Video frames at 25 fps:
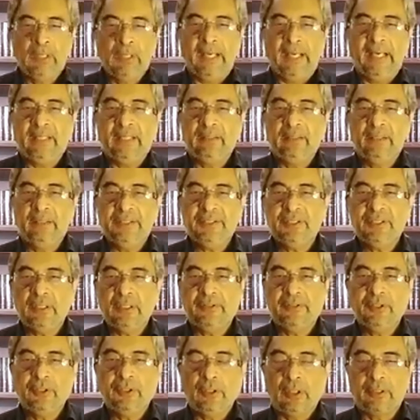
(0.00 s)
And this
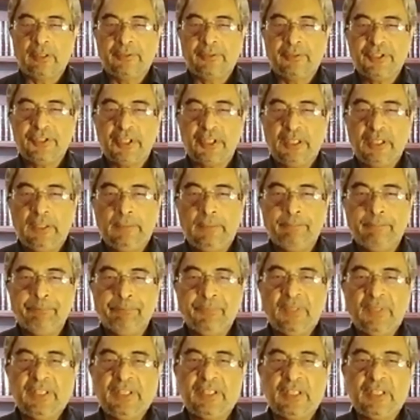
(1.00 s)
theocracy
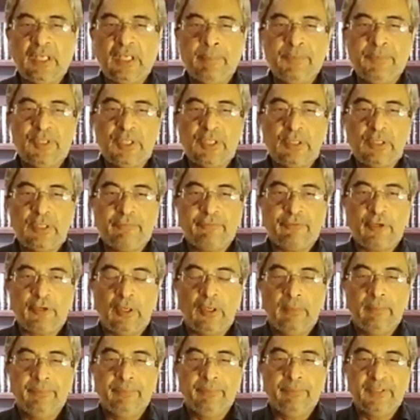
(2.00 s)
stems
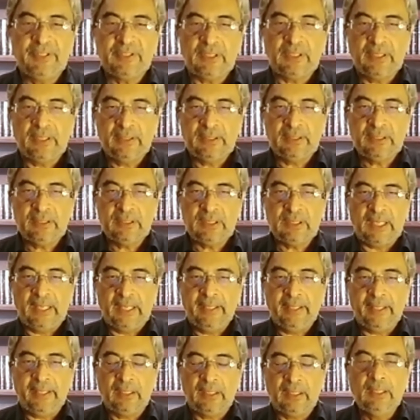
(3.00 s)
from this
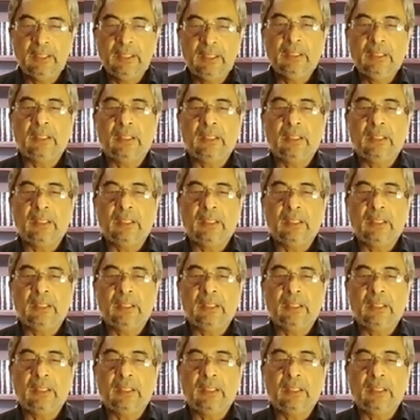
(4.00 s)
understanding